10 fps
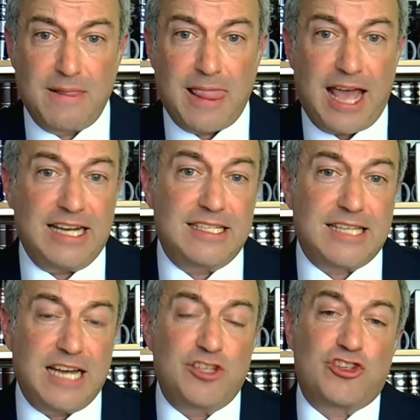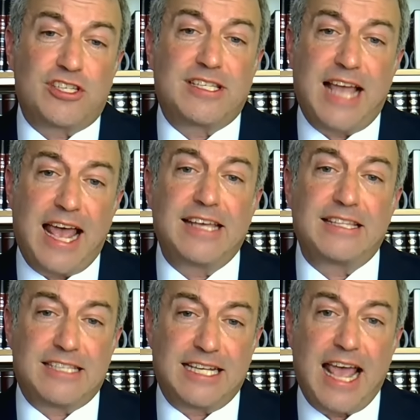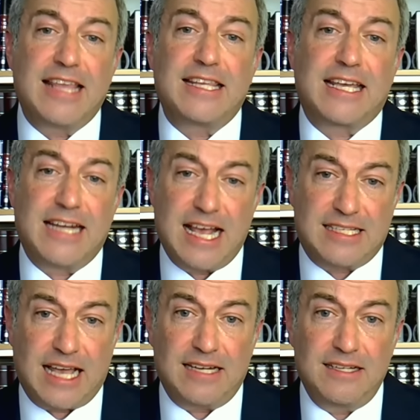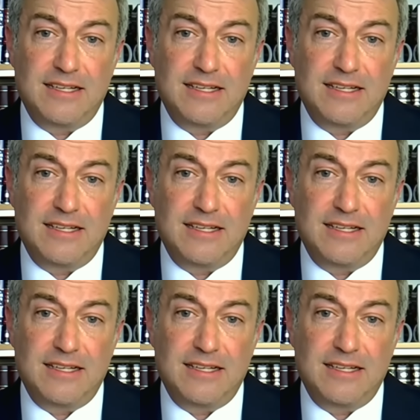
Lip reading: And he said it just today in the Knesset,